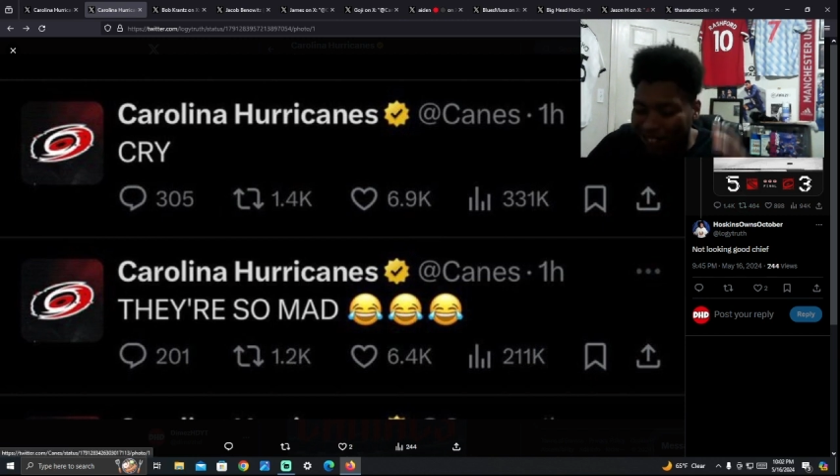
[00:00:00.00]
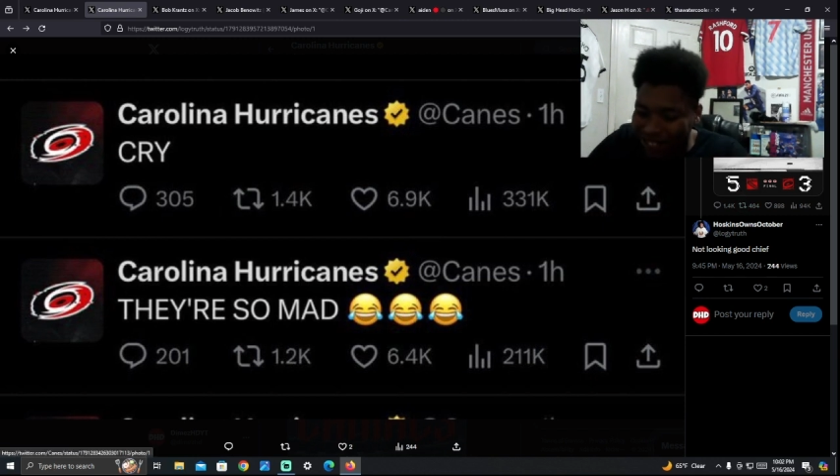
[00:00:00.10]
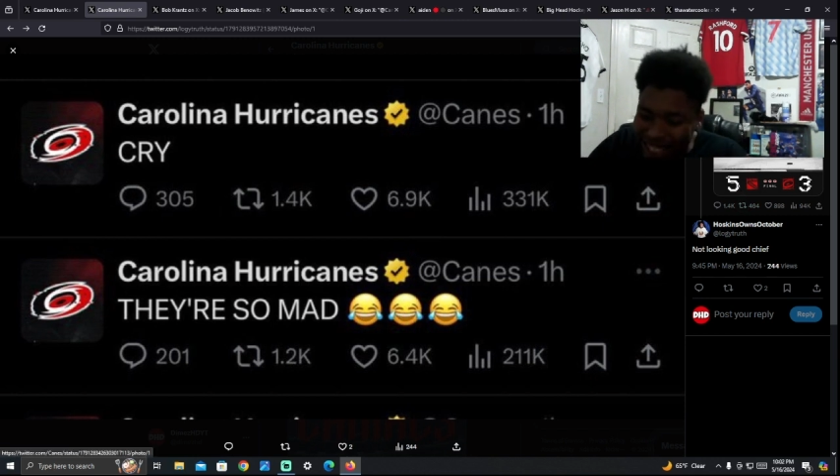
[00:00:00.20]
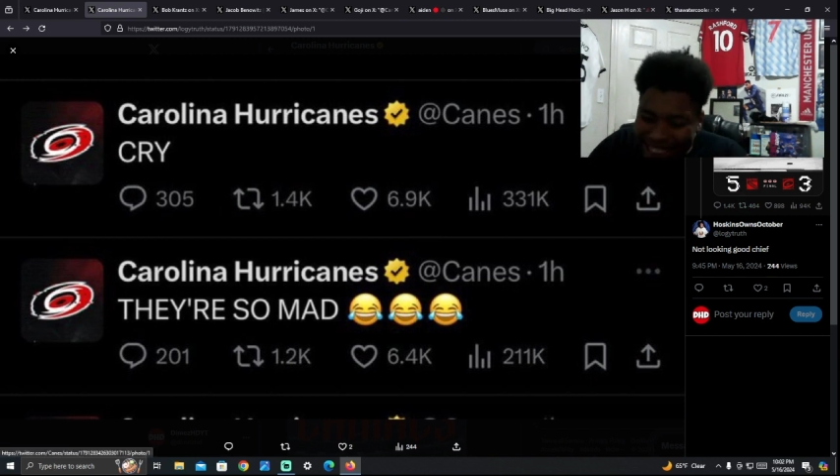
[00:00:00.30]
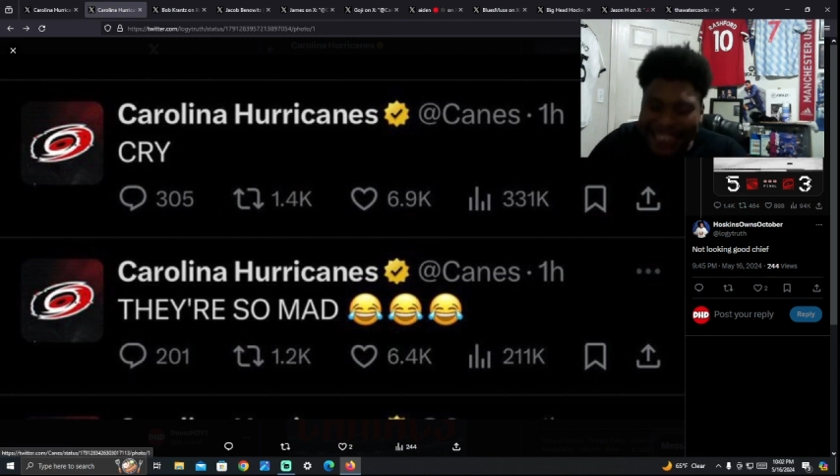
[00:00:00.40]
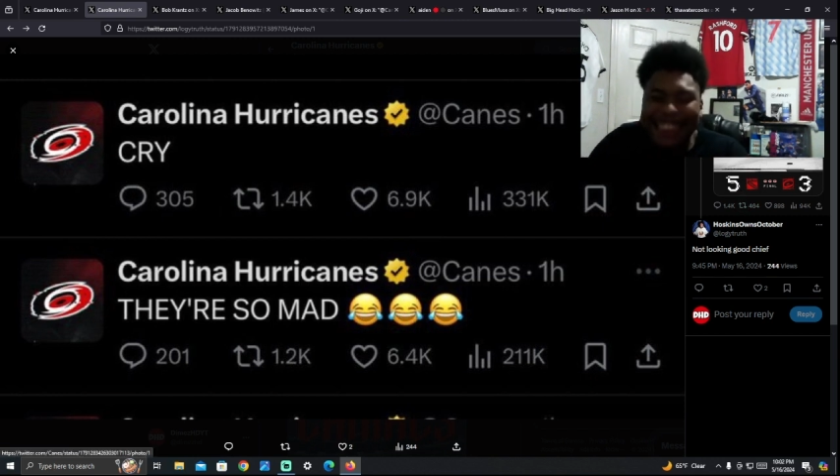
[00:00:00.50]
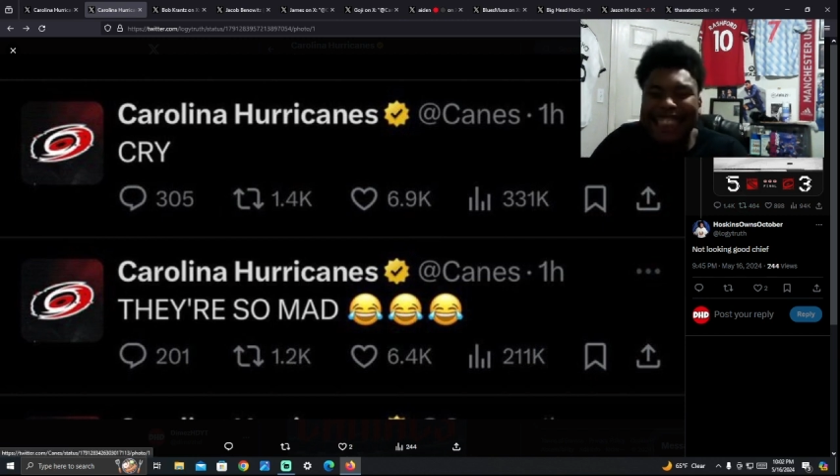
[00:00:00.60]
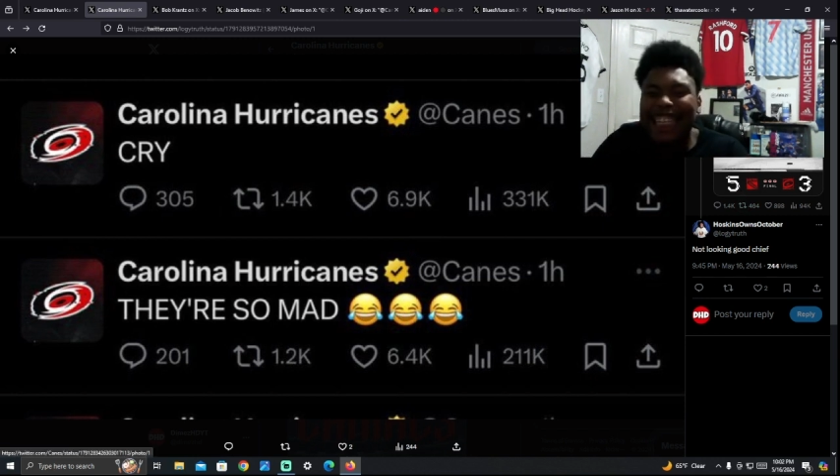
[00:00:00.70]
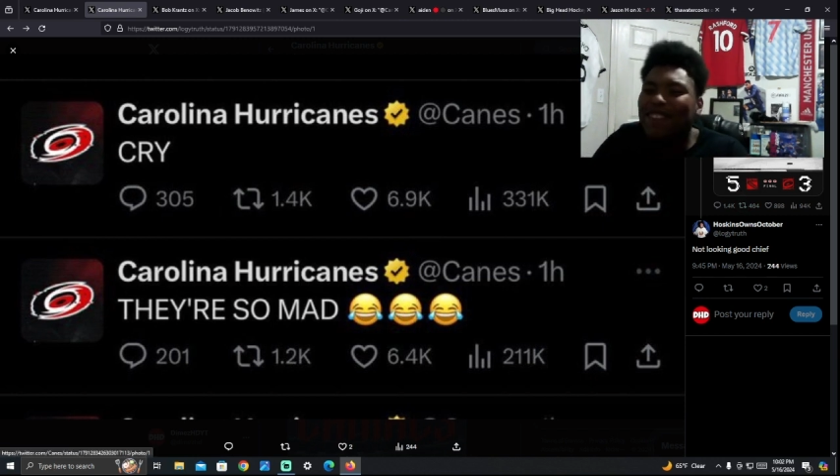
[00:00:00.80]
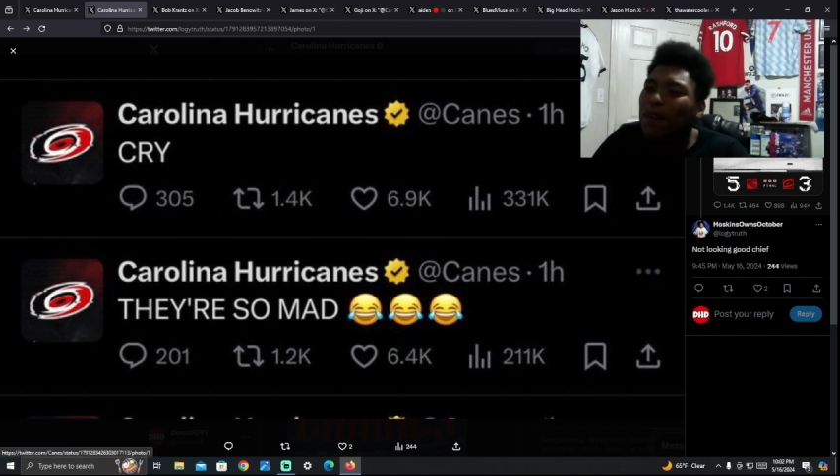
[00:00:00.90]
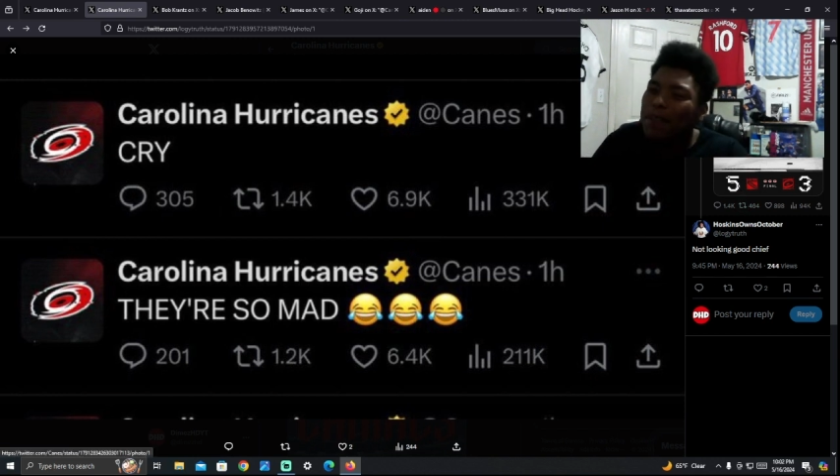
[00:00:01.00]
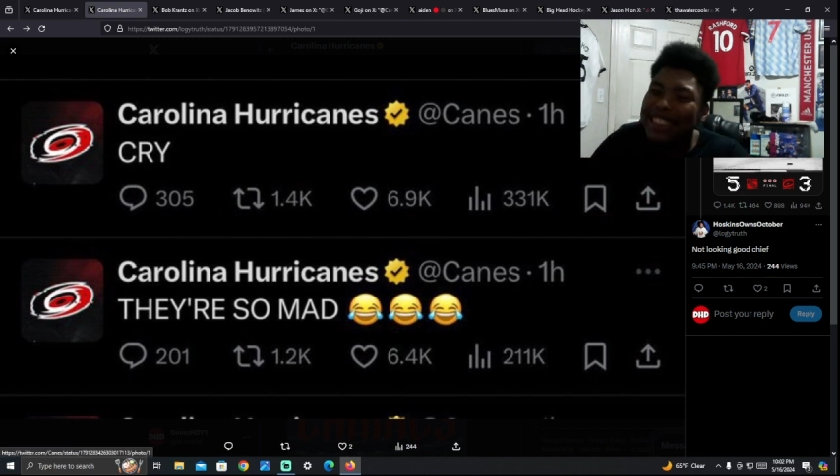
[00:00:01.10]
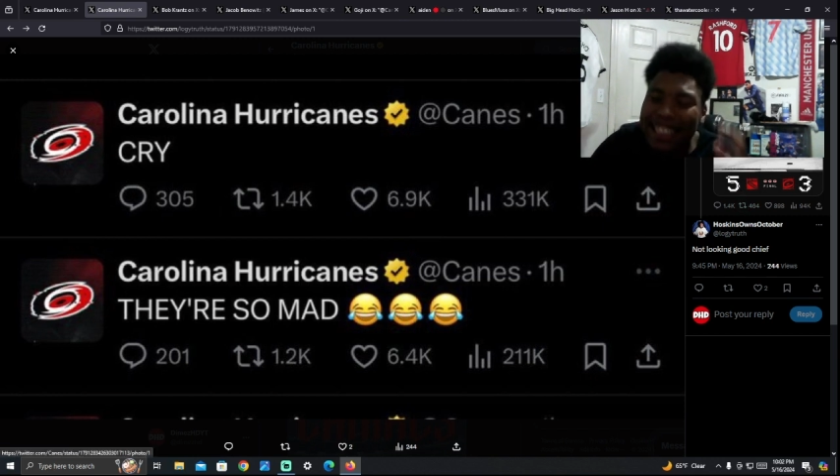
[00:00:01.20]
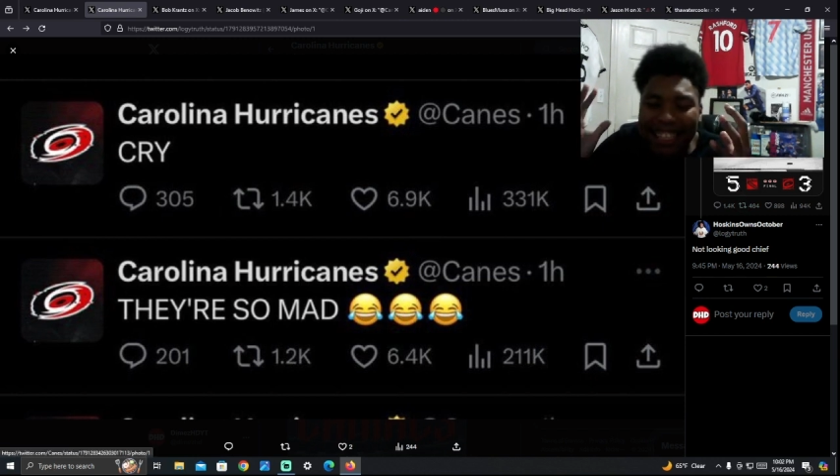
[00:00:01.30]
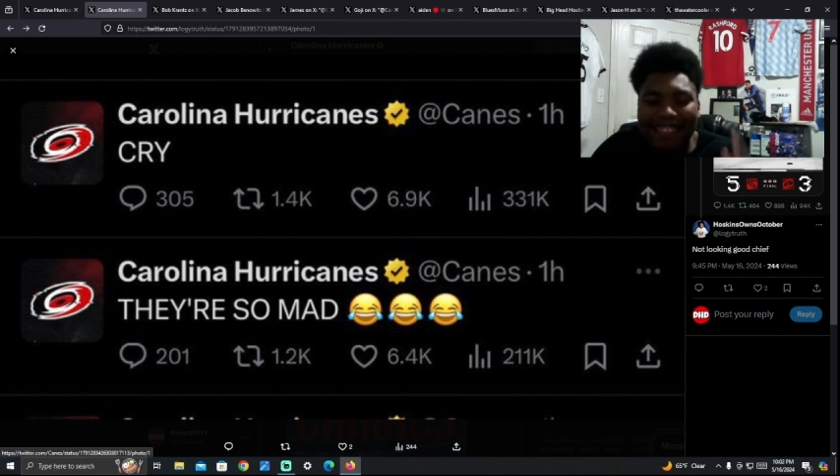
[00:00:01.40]
fucking game when we
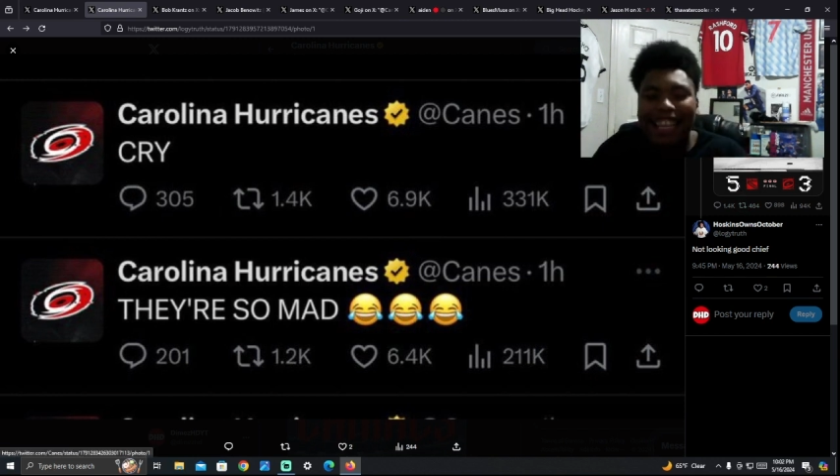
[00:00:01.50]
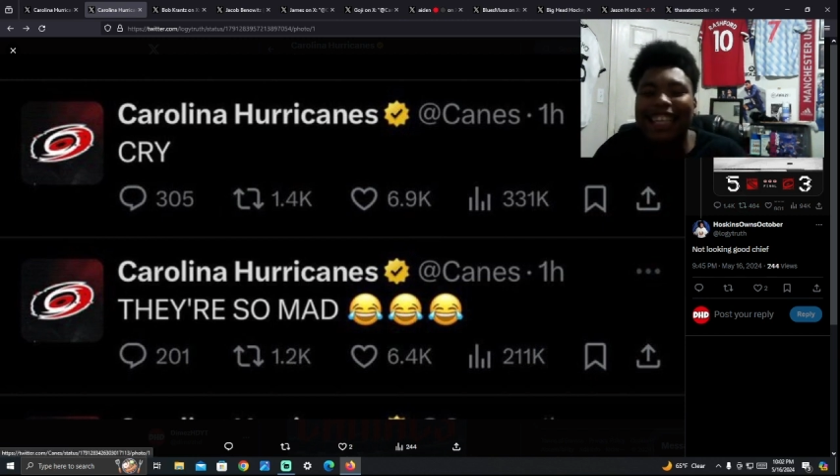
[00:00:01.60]
should have said